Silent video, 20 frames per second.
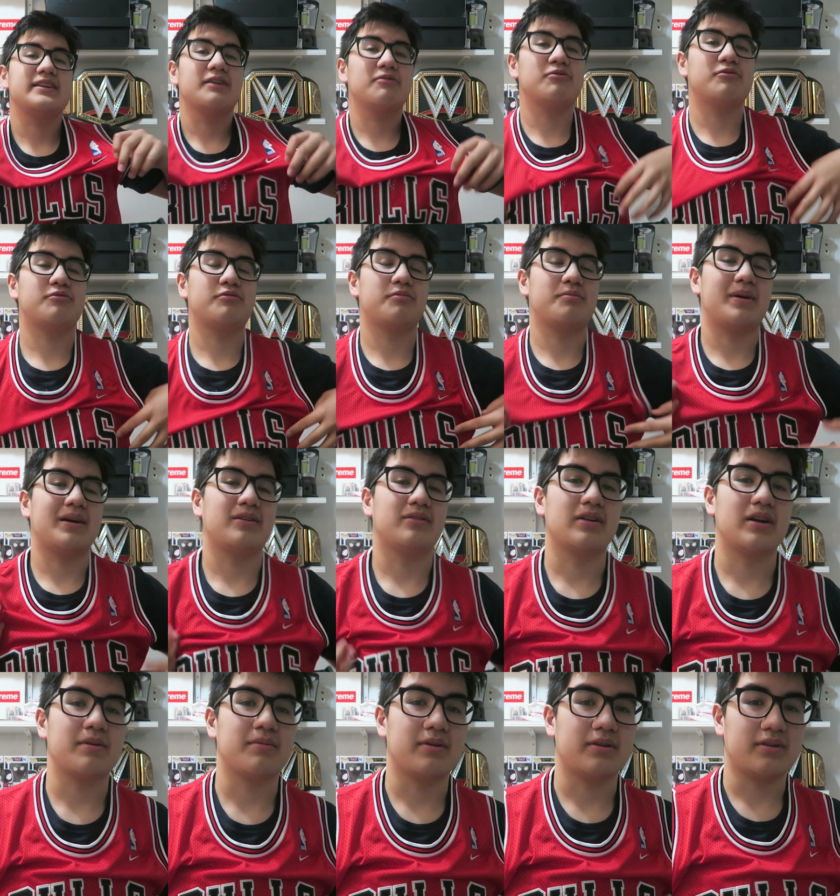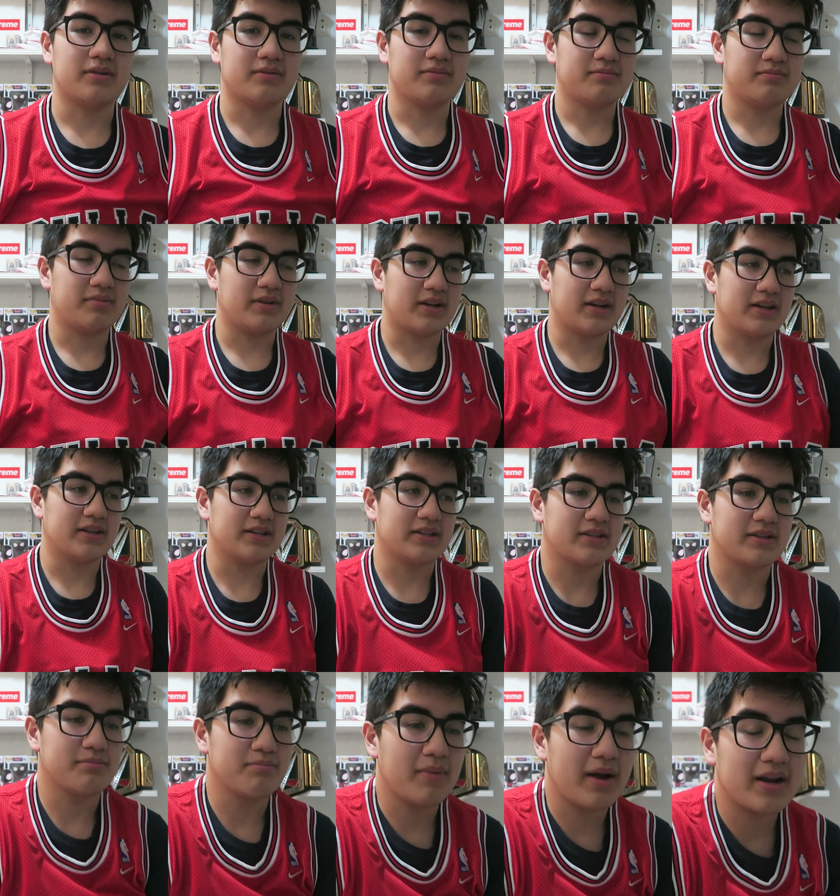get one for my grandma
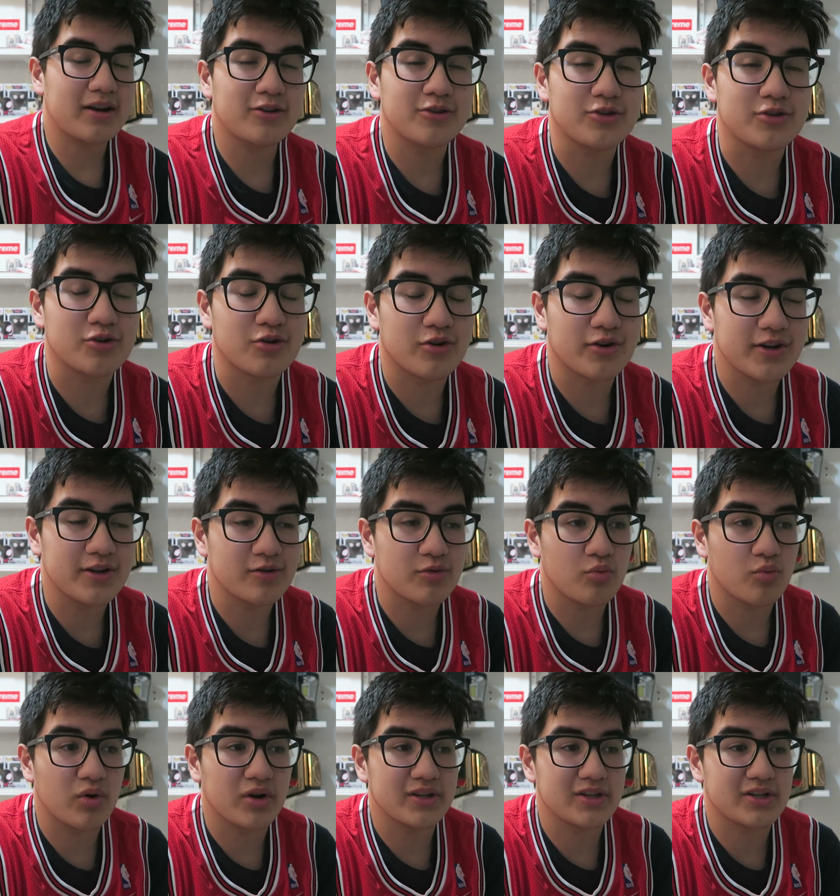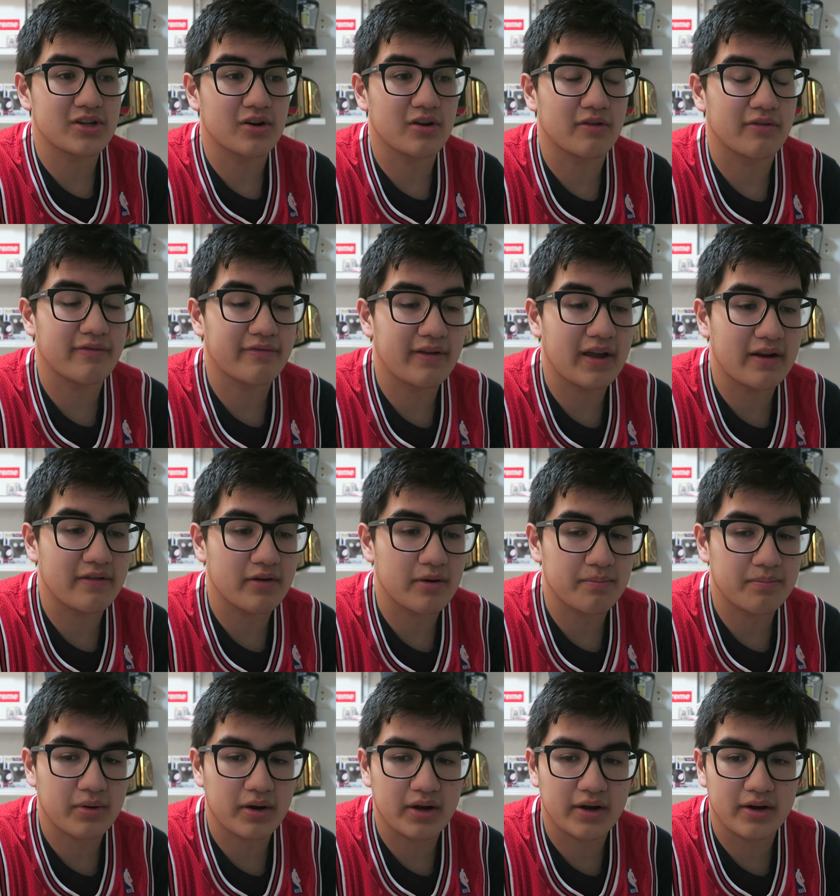because Michael Jordan was her
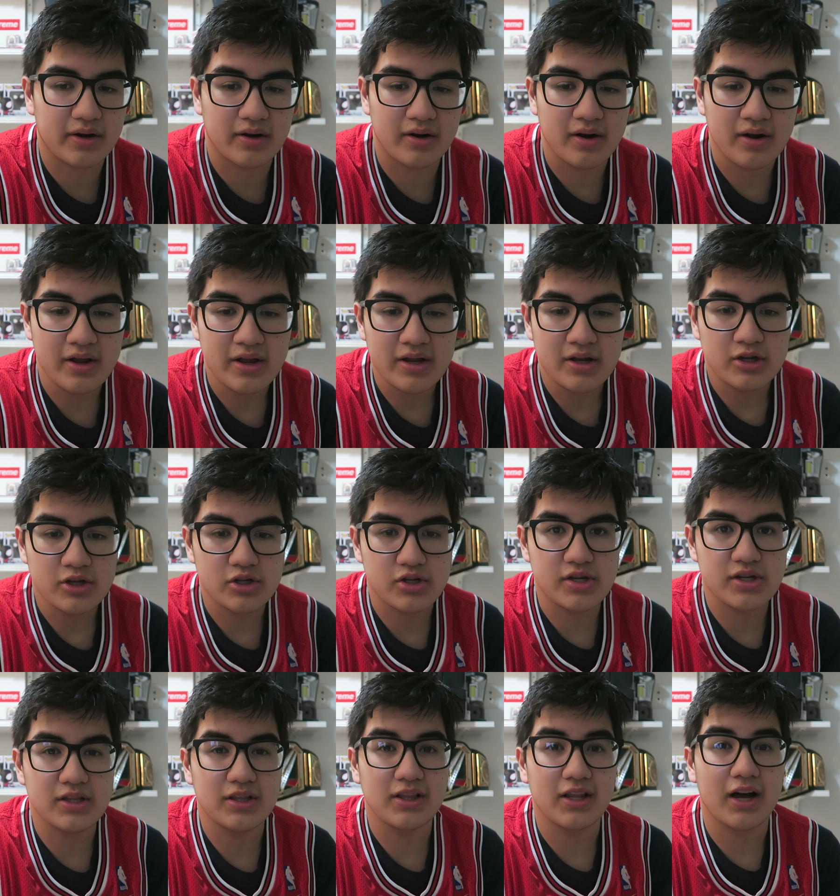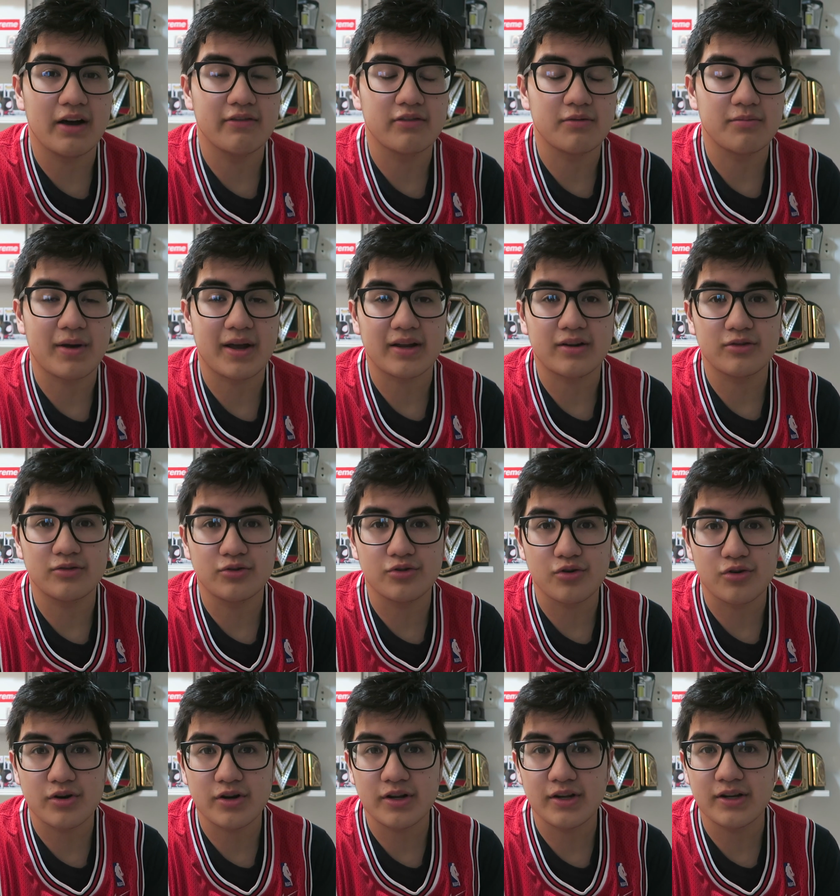favorite player. She loved Michael
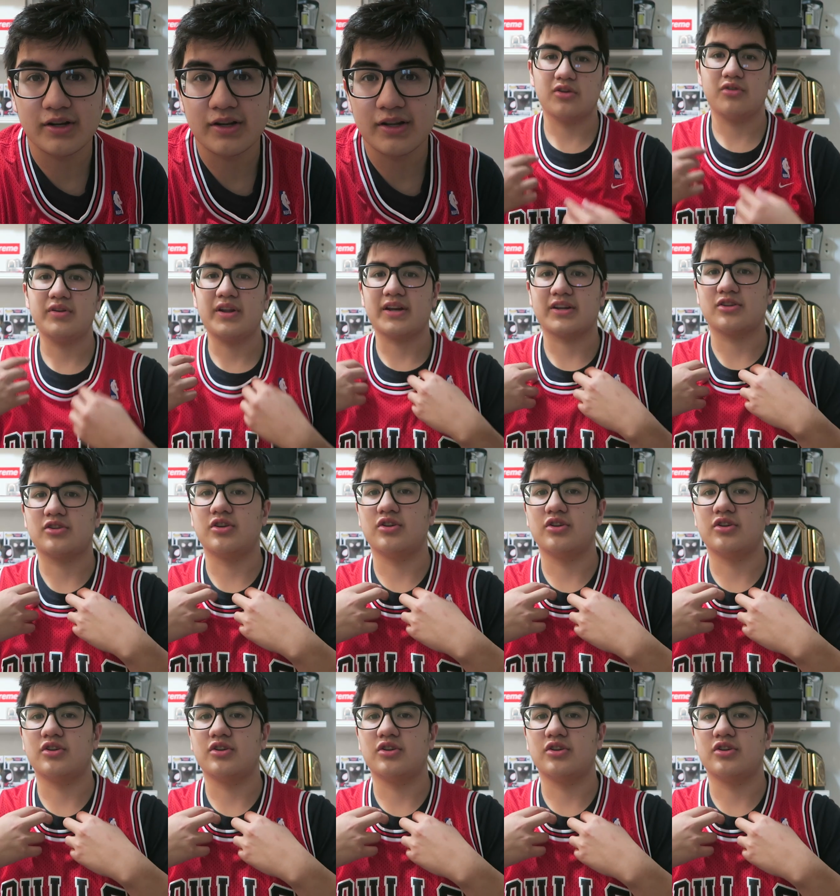Jordan. So next